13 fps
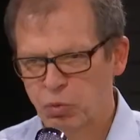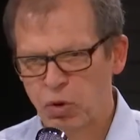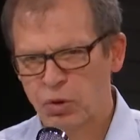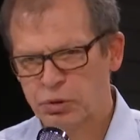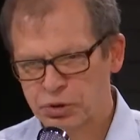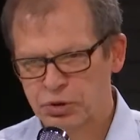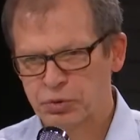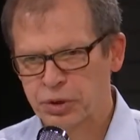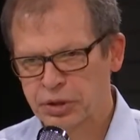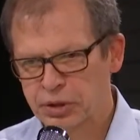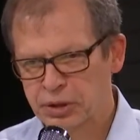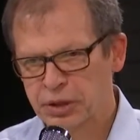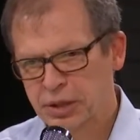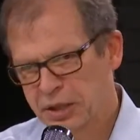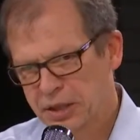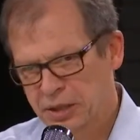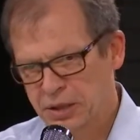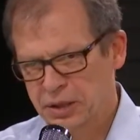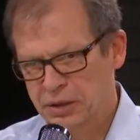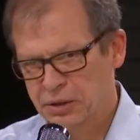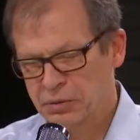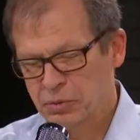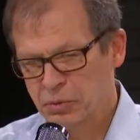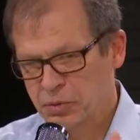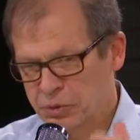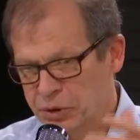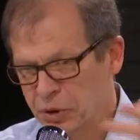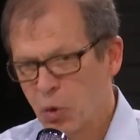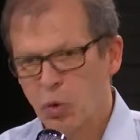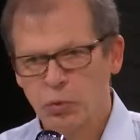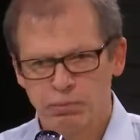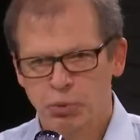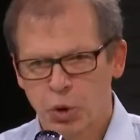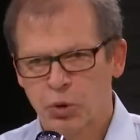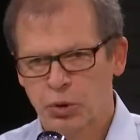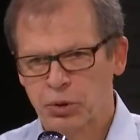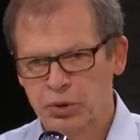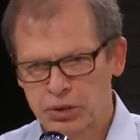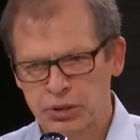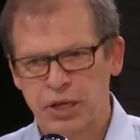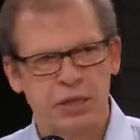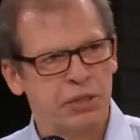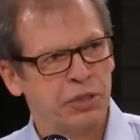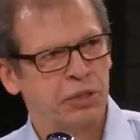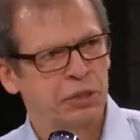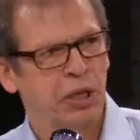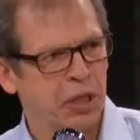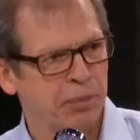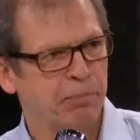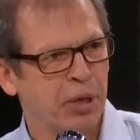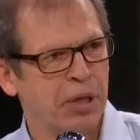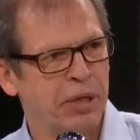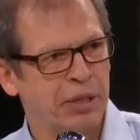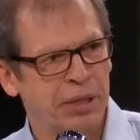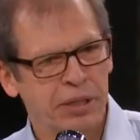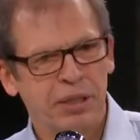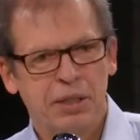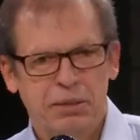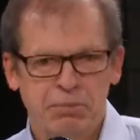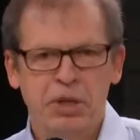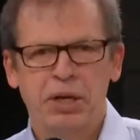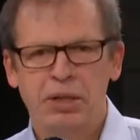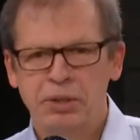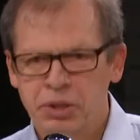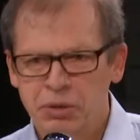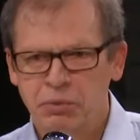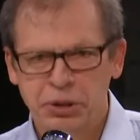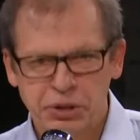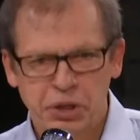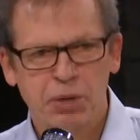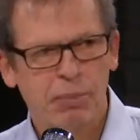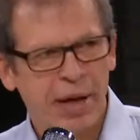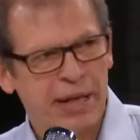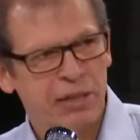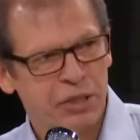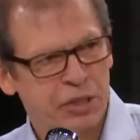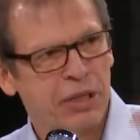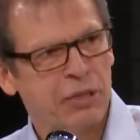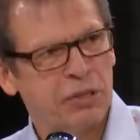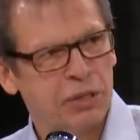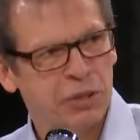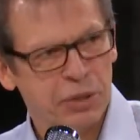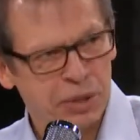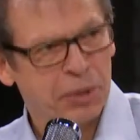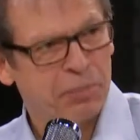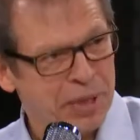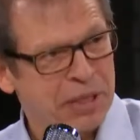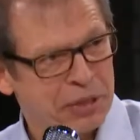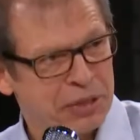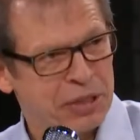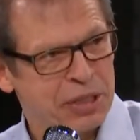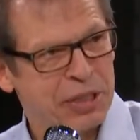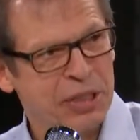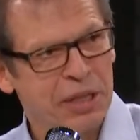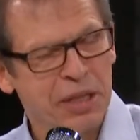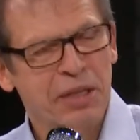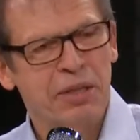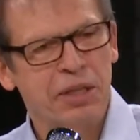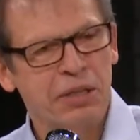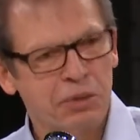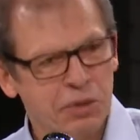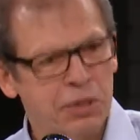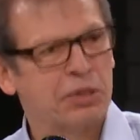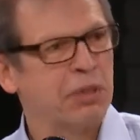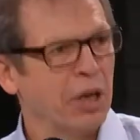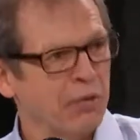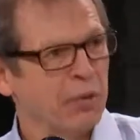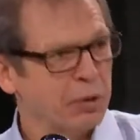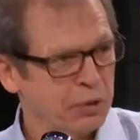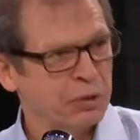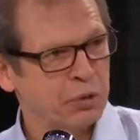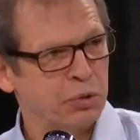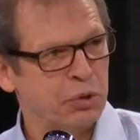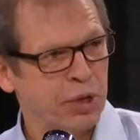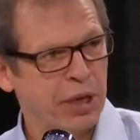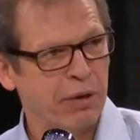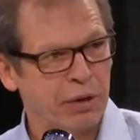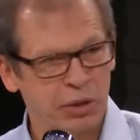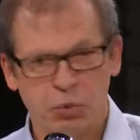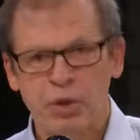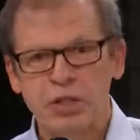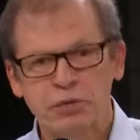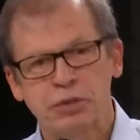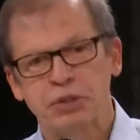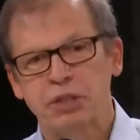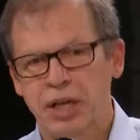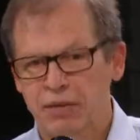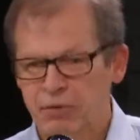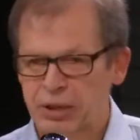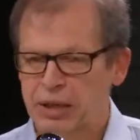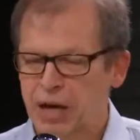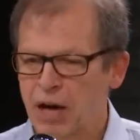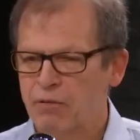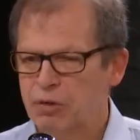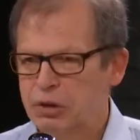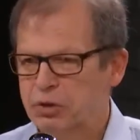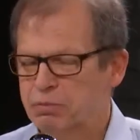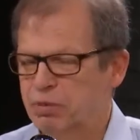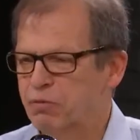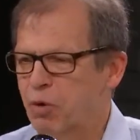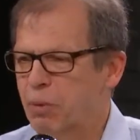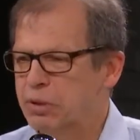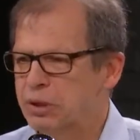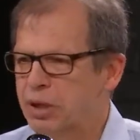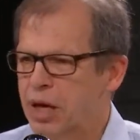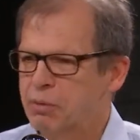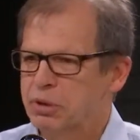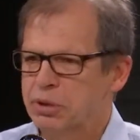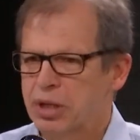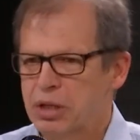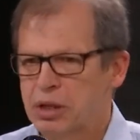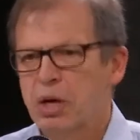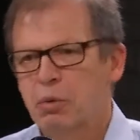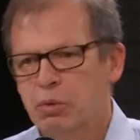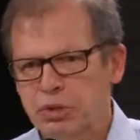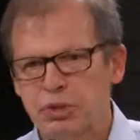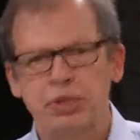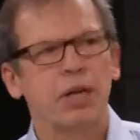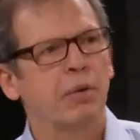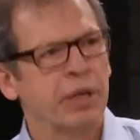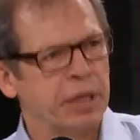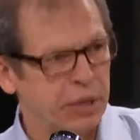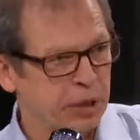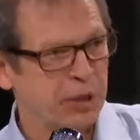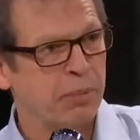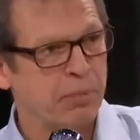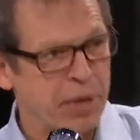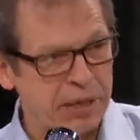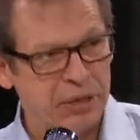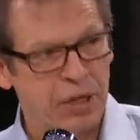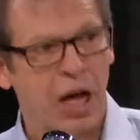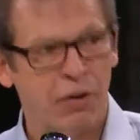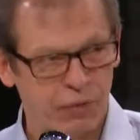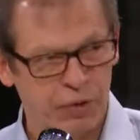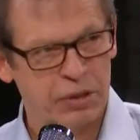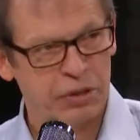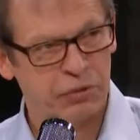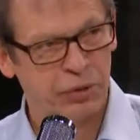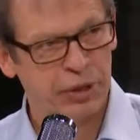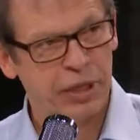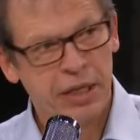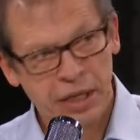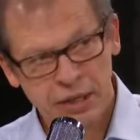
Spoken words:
is Wall Street. And the old broker says to young Bud, Bud, when a young man stares into the abyss, then you discover your true character. And West Virginia, after that offensive performance at Iowa State, was staring into the abyss offensively.